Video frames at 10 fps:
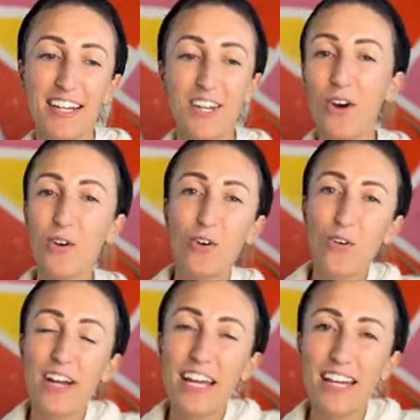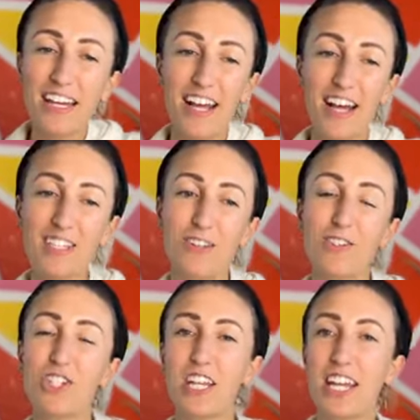No, grit
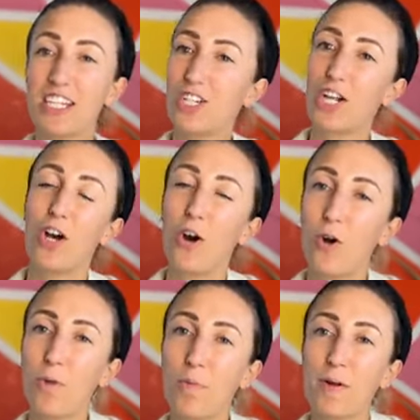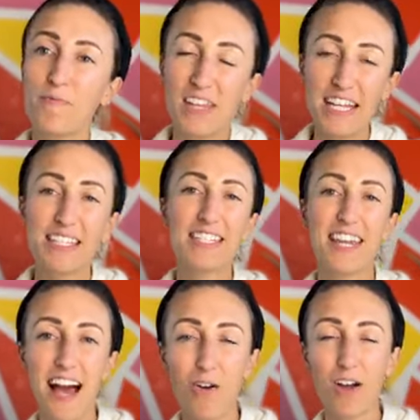associated to the hope is the
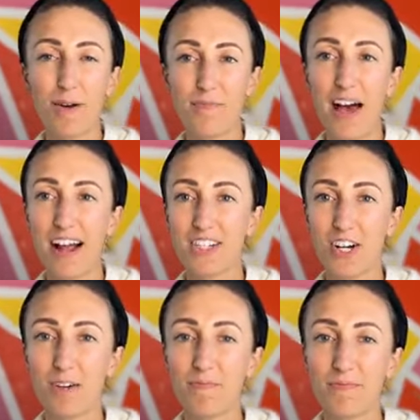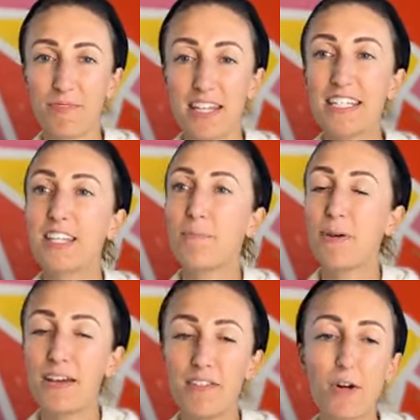outcome factor. It's the
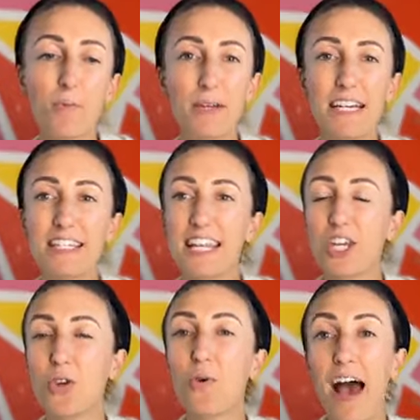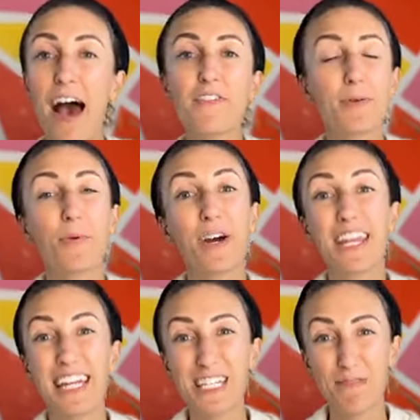pivotal piece that you have to put
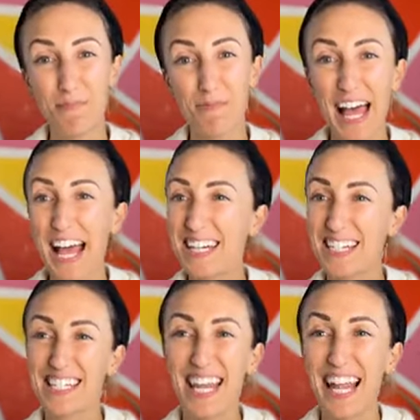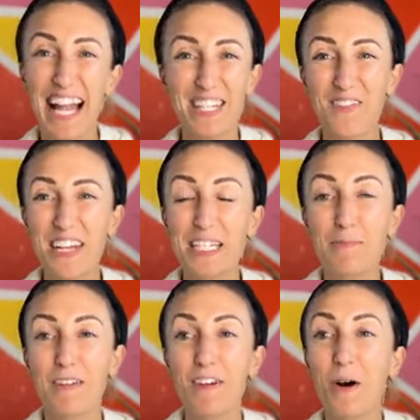into play. I just said lots of P's,
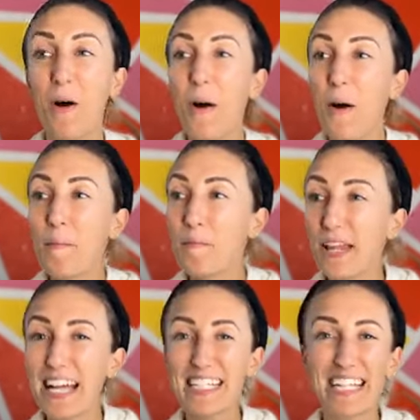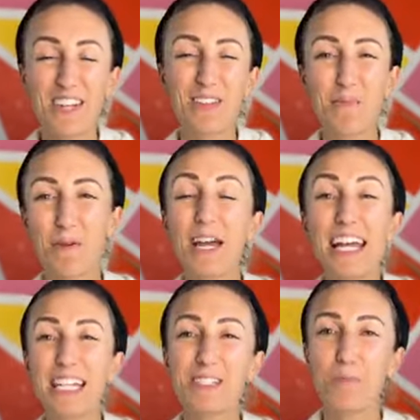pivotal place that you have to put
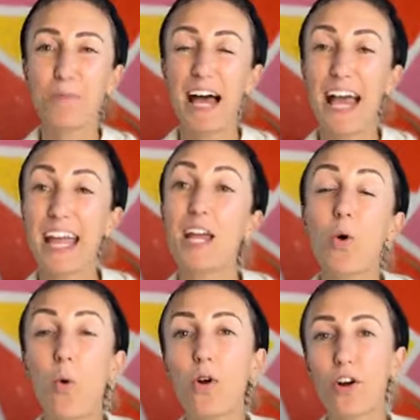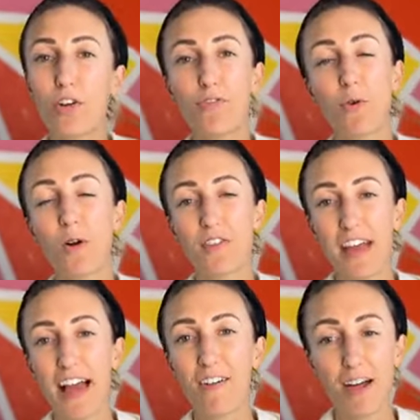into play in order for the
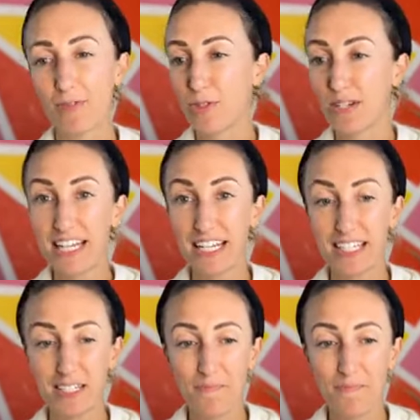outcome to exist.